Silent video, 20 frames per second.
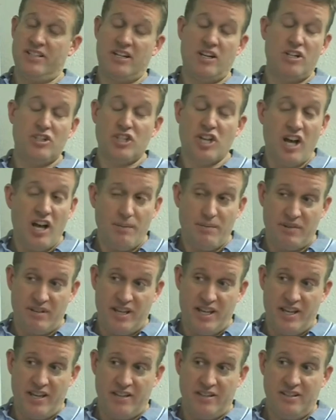And on top of
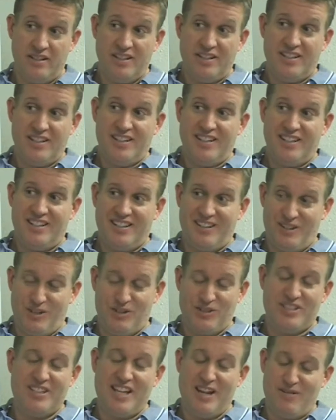that,
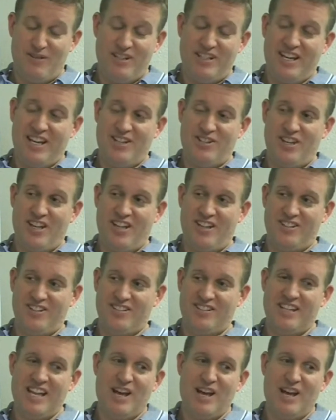those everyday challenges,